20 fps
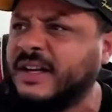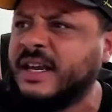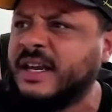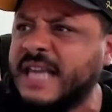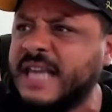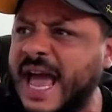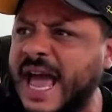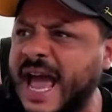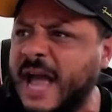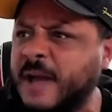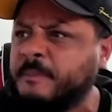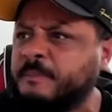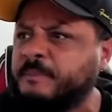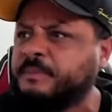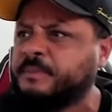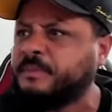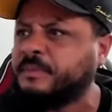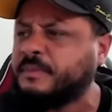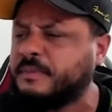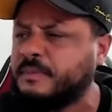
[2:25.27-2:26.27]
Yeah?
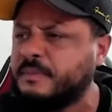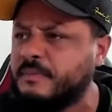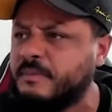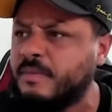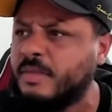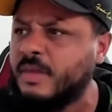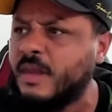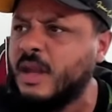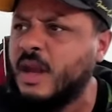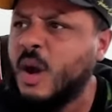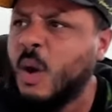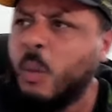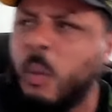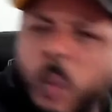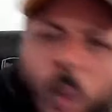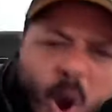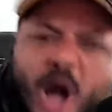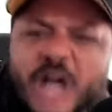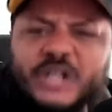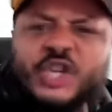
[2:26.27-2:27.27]

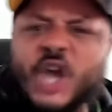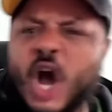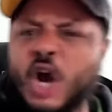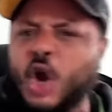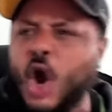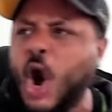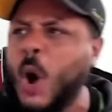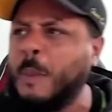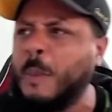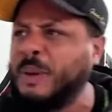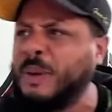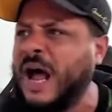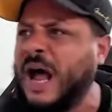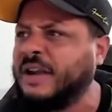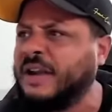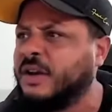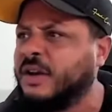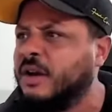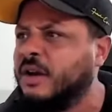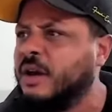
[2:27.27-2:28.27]
What a goal, blood!